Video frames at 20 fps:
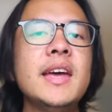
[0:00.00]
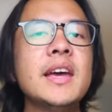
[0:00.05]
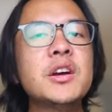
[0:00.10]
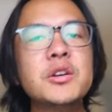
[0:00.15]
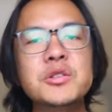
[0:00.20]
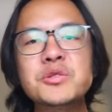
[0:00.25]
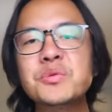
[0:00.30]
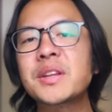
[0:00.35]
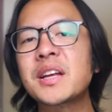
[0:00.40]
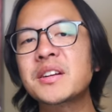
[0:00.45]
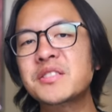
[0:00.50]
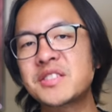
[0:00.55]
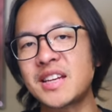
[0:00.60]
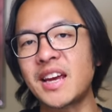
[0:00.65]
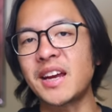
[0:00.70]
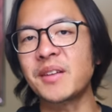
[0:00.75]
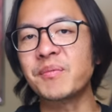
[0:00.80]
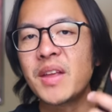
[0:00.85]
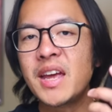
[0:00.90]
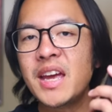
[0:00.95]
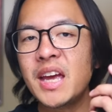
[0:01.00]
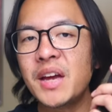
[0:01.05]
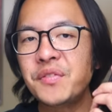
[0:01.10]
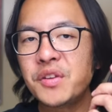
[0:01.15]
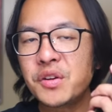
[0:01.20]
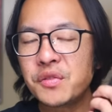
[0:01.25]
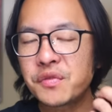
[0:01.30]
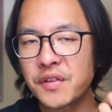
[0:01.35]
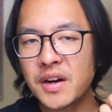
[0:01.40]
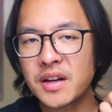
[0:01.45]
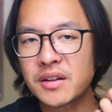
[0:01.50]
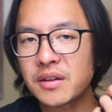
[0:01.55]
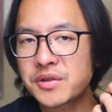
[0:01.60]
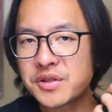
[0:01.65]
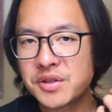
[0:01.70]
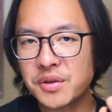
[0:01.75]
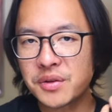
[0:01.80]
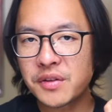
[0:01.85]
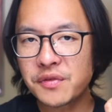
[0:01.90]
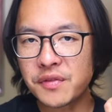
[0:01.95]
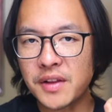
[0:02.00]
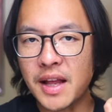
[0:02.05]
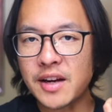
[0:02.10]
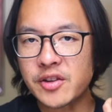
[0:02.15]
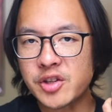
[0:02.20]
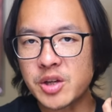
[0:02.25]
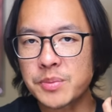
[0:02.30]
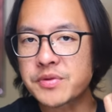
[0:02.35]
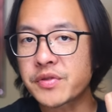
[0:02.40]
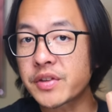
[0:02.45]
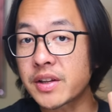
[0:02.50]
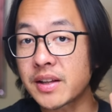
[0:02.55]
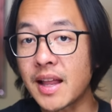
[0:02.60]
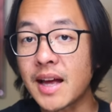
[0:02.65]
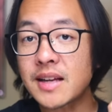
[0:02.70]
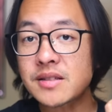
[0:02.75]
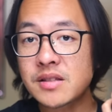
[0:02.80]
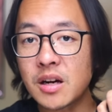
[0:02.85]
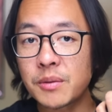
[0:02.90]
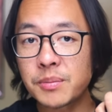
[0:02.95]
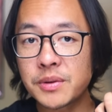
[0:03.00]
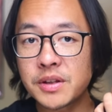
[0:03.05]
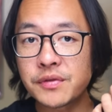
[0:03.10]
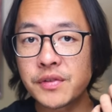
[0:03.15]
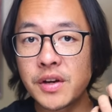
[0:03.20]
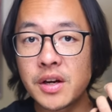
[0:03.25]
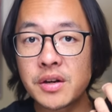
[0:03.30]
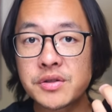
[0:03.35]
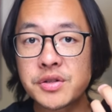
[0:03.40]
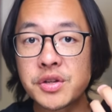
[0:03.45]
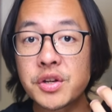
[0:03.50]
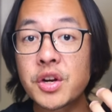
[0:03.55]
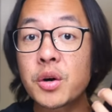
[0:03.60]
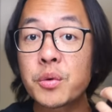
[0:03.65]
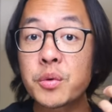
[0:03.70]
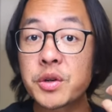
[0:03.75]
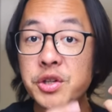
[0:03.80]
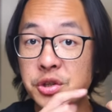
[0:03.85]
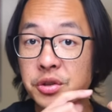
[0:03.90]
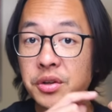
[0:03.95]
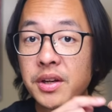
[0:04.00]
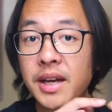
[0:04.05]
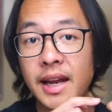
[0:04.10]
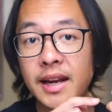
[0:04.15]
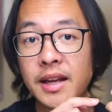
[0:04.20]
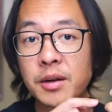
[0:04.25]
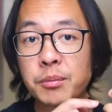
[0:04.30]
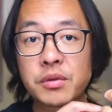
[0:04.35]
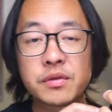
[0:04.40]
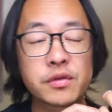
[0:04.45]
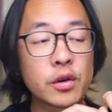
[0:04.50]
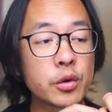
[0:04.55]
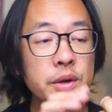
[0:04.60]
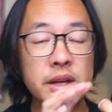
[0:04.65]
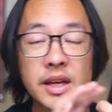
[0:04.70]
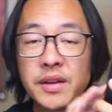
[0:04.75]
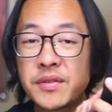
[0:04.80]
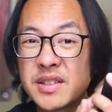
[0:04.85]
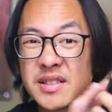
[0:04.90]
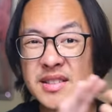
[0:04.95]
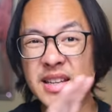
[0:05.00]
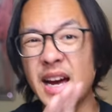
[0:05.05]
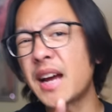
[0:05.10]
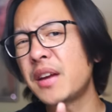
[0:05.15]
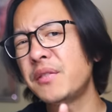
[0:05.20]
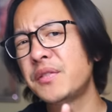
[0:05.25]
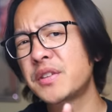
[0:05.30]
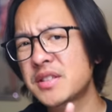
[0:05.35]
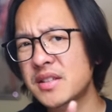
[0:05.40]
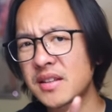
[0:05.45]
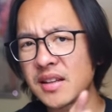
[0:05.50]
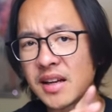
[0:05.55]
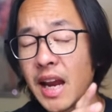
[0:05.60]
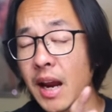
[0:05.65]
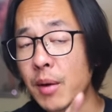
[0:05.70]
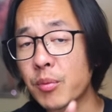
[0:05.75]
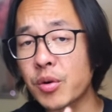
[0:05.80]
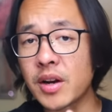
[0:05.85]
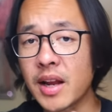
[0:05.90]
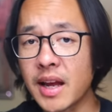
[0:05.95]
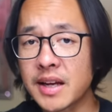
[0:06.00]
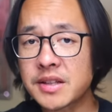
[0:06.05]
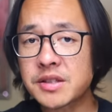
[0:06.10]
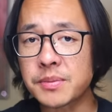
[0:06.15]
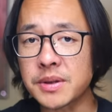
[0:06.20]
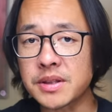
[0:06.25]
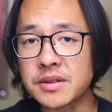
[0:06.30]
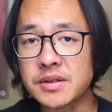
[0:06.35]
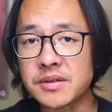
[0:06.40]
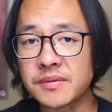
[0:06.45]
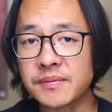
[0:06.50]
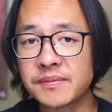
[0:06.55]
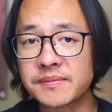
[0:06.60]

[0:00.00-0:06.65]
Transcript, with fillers: It goes without saying, if you followed Sony flagships for the last couple of years, you know what you're getting before we even dive into the camera enhancements.